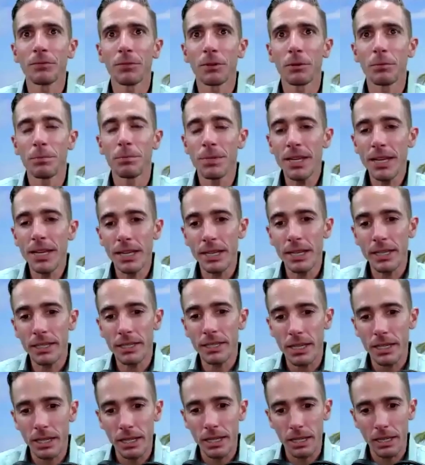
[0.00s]
for me,
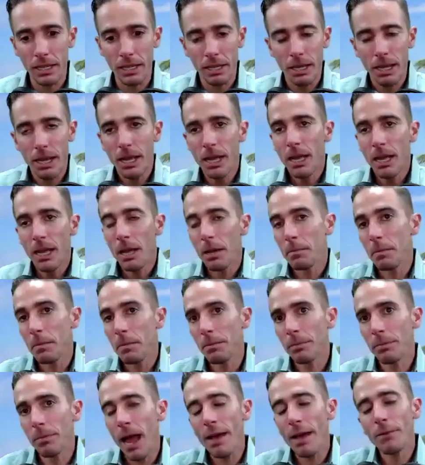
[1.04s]

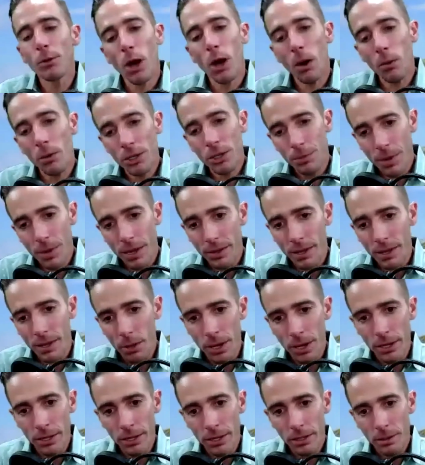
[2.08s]
have you always been that
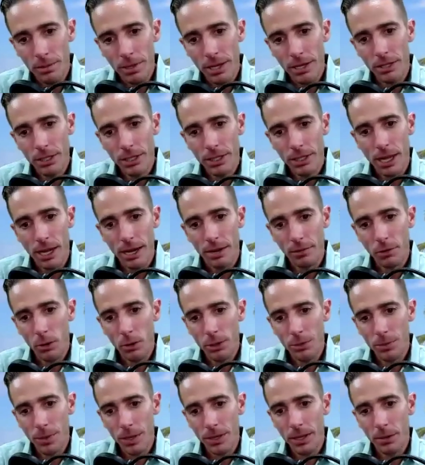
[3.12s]
way? Let me ask you that. Have you
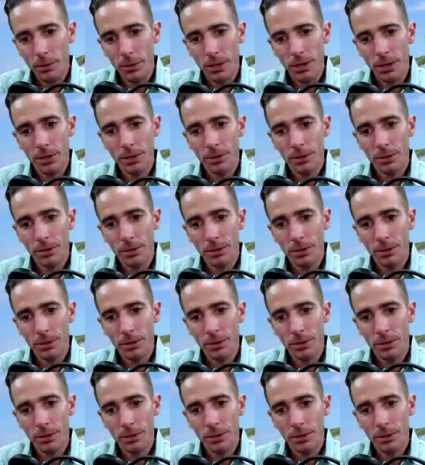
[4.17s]
always been that way?